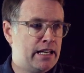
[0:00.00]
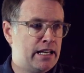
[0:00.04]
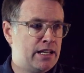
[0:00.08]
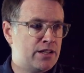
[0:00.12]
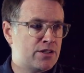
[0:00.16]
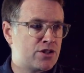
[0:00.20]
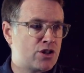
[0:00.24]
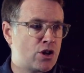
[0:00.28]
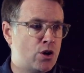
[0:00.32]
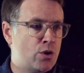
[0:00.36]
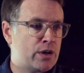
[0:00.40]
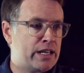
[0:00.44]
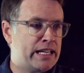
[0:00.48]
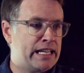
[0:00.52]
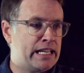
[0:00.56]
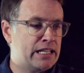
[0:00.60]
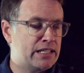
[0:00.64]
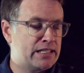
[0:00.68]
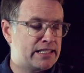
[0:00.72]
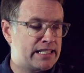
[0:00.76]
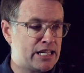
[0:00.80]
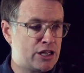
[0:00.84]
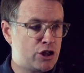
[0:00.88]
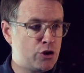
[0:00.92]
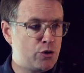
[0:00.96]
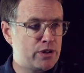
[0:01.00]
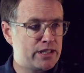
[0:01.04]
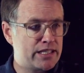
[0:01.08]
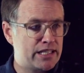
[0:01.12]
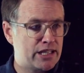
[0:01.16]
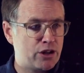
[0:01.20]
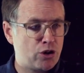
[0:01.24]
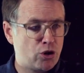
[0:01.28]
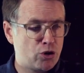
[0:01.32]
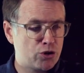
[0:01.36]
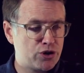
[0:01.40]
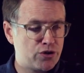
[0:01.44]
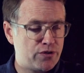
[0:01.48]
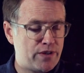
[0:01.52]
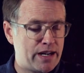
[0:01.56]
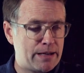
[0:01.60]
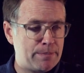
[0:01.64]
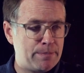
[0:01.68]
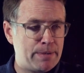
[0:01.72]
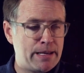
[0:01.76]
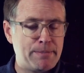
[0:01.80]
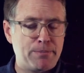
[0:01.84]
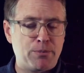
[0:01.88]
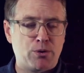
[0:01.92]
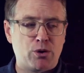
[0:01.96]
And so continuing to
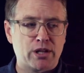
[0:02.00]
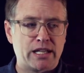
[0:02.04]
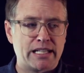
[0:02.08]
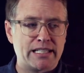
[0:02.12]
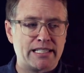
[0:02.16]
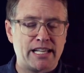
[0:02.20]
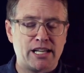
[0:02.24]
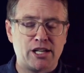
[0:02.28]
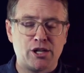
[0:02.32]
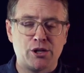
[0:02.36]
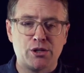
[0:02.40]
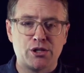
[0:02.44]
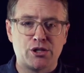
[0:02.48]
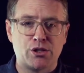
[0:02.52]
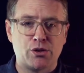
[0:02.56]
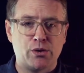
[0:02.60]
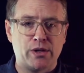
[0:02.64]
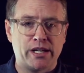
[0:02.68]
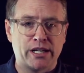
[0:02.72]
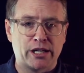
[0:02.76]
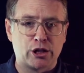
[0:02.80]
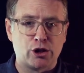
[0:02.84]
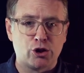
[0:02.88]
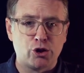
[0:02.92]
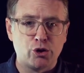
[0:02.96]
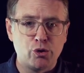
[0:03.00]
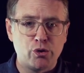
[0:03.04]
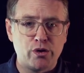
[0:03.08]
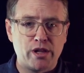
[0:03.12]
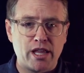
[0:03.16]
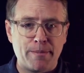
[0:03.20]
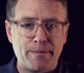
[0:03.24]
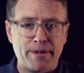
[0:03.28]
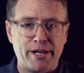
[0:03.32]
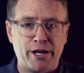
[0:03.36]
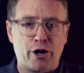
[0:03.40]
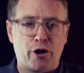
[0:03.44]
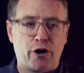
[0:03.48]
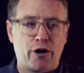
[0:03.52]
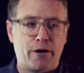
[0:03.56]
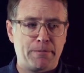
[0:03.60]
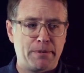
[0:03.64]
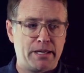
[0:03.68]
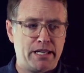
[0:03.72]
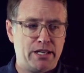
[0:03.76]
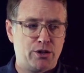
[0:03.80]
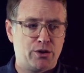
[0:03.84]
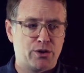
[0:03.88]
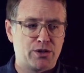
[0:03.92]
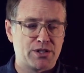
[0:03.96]
cultivate people, continuing to include them in our
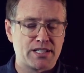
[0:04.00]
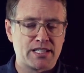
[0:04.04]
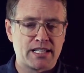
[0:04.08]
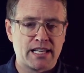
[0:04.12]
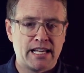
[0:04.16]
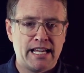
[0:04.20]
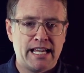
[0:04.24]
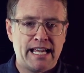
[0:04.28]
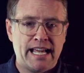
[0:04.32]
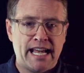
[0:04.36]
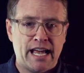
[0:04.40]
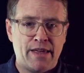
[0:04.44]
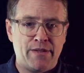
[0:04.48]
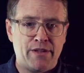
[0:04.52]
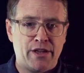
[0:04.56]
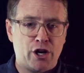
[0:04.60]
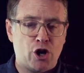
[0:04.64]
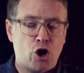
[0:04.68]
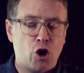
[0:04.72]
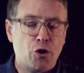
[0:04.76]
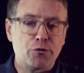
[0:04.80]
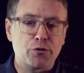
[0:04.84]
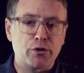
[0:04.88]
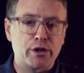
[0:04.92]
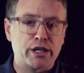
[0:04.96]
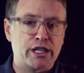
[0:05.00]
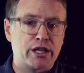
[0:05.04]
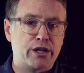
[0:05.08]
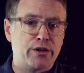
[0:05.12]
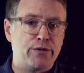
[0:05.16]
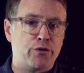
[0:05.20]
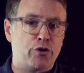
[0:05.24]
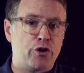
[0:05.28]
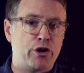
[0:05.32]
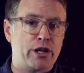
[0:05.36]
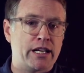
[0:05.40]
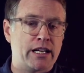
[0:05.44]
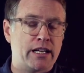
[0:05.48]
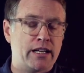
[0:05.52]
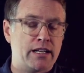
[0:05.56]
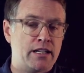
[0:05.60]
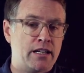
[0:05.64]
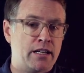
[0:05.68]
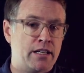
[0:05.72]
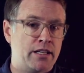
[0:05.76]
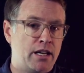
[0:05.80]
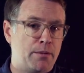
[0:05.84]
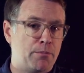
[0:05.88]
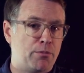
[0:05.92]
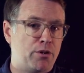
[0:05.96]
appeals, and then hopefully converting
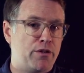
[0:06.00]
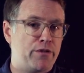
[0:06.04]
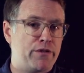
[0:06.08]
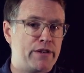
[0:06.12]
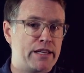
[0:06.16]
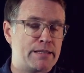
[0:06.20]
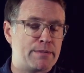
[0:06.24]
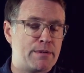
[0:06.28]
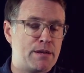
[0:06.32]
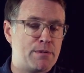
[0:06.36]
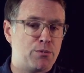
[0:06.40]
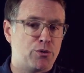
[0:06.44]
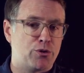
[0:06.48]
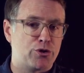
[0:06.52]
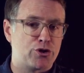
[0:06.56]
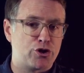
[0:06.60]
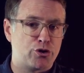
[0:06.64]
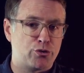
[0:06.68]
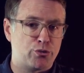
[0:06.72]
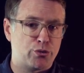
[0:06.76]
a number of these people to